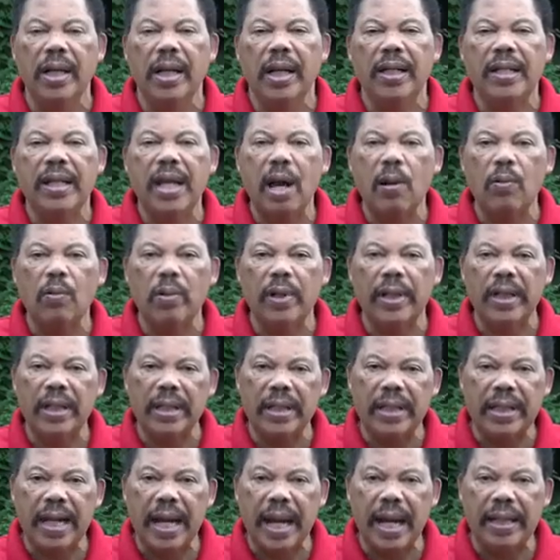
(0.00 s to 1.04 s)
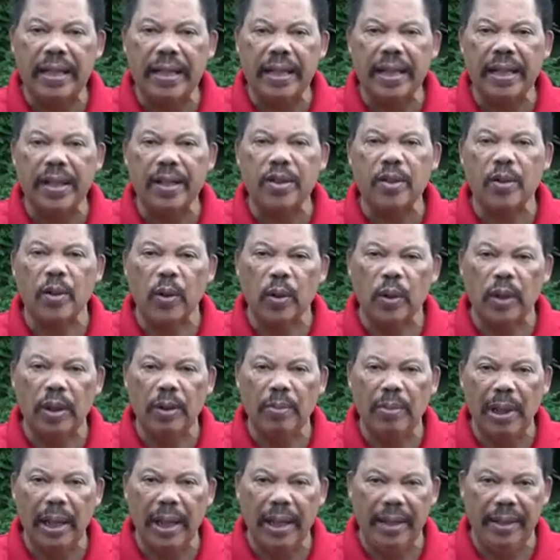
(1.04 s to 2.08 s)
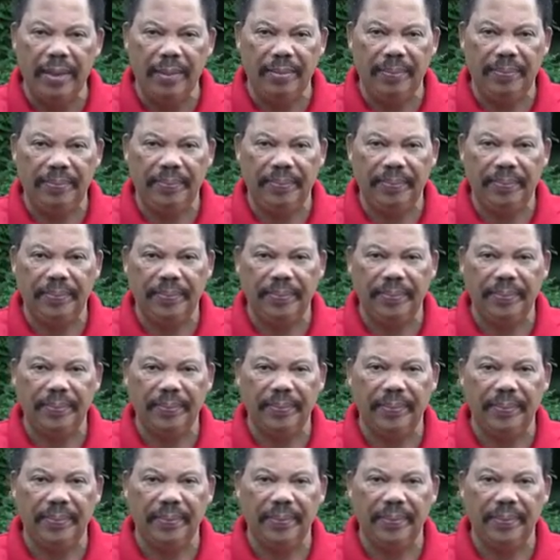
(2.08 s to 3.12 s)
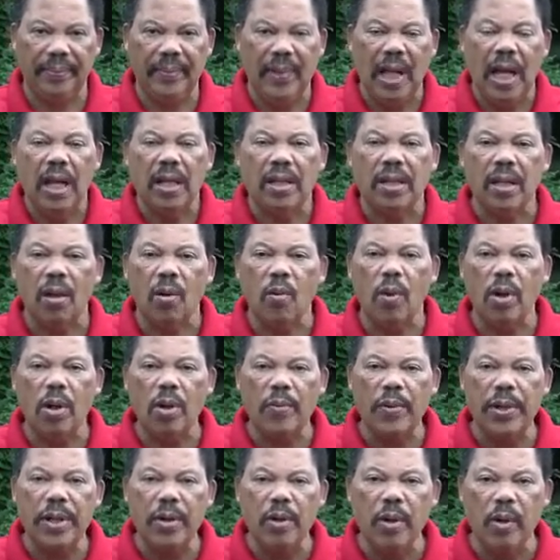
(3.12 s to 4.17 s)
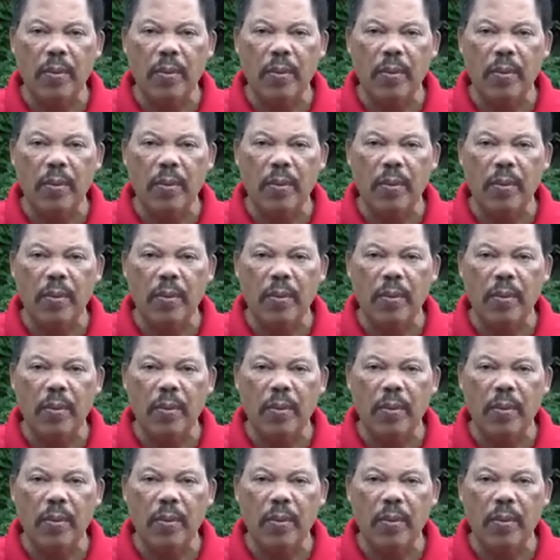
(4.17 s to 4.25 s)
and that will indicate that it's early blight. So what do we do